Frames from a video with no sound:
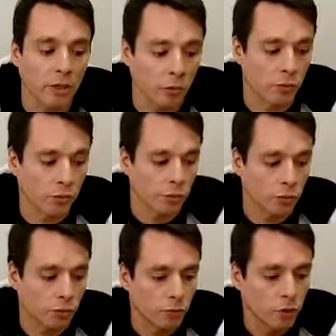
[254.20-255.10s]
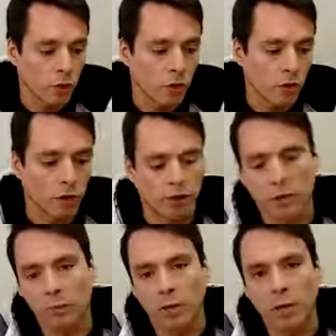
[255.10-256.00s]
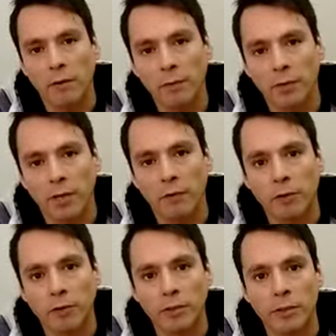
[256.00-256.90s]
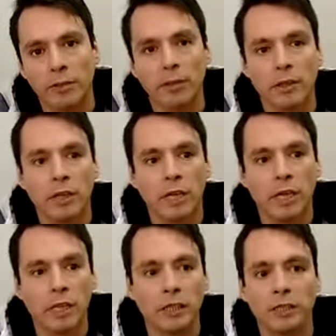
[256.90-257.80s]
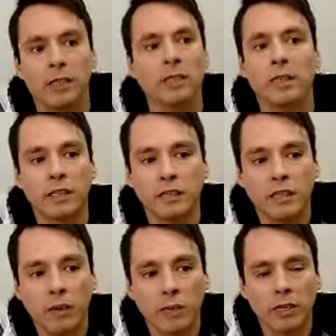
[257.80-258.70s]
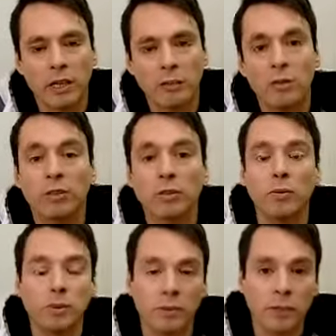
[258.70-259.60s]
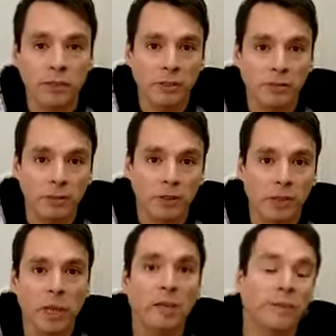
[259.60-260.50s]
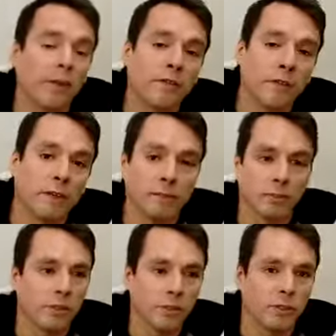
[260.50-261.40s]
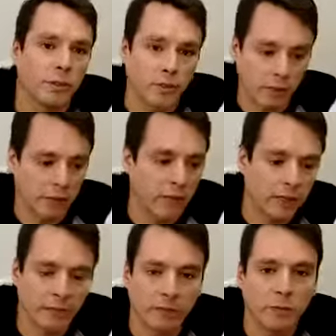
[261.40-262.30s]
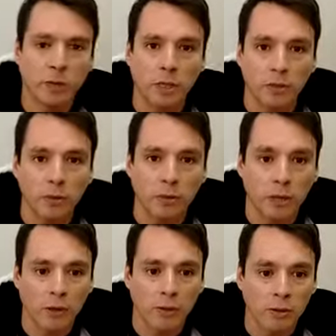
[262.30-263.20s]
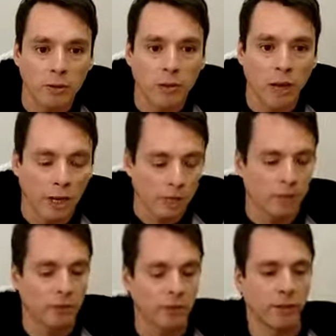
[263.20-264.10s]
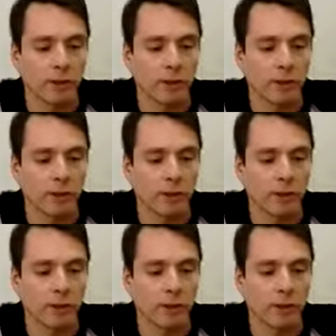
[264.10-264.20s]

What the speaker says: used. For example, helping a foreigner, eating out in a multicultural restaurant, helping a friend which doesn't speak your language, and etc.